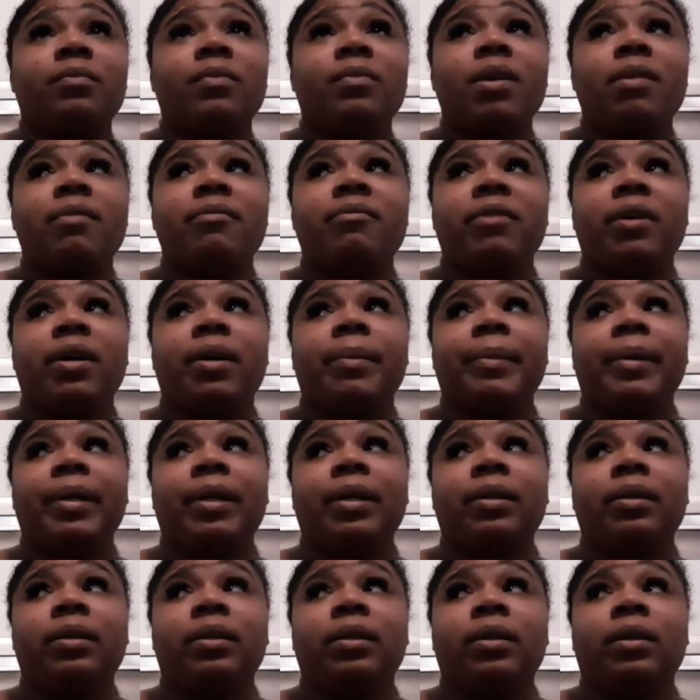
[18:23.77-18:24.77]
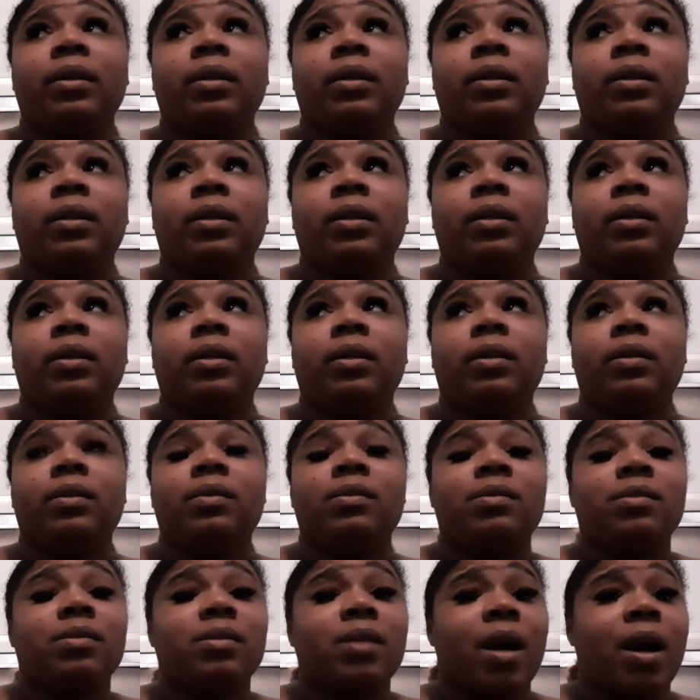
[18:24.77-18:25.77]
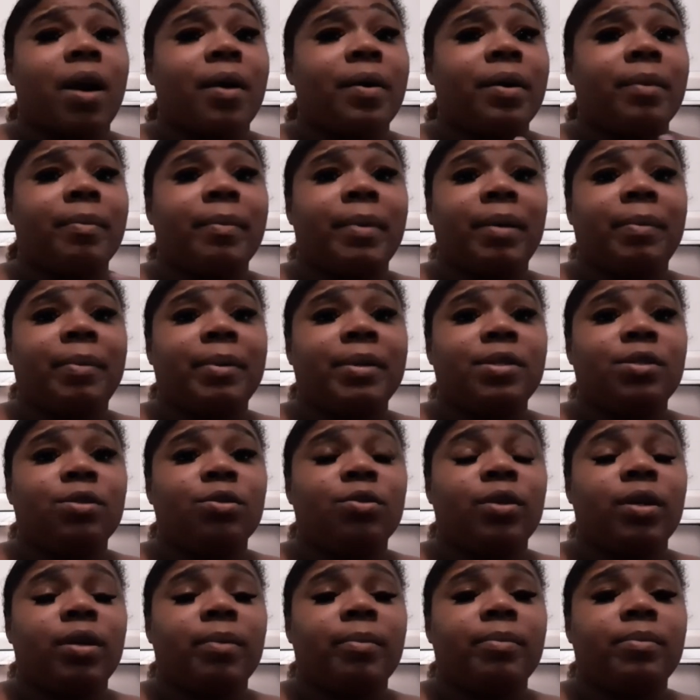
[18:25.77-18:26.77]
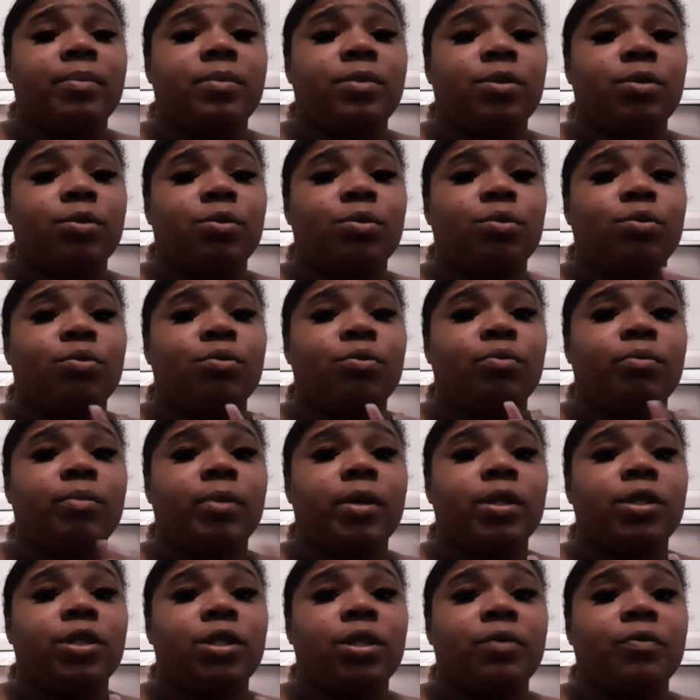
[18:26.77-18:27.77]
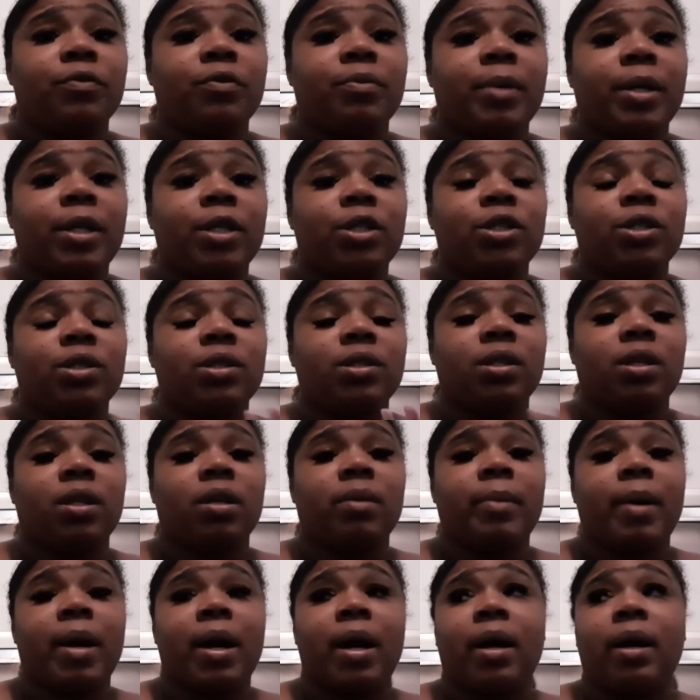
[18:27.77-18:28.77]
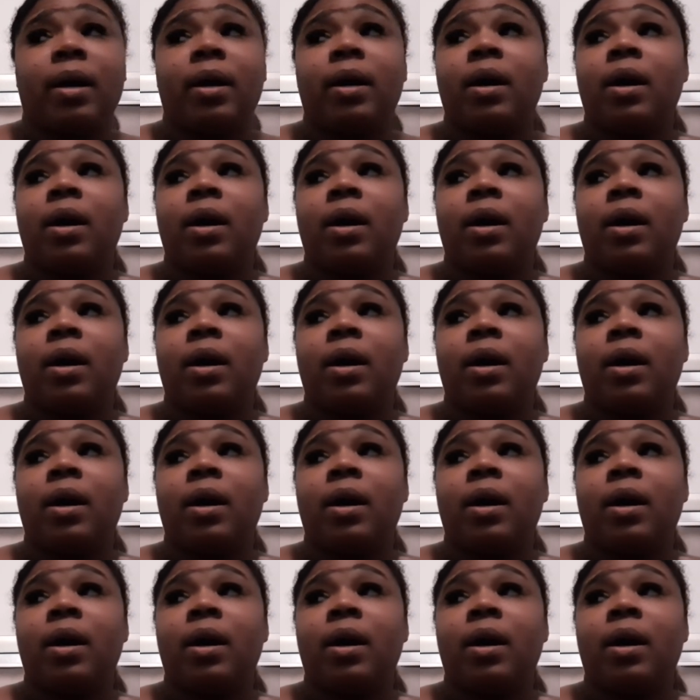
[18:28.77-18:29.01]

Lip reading: vomit. Sorry, maybe too much information, TMI.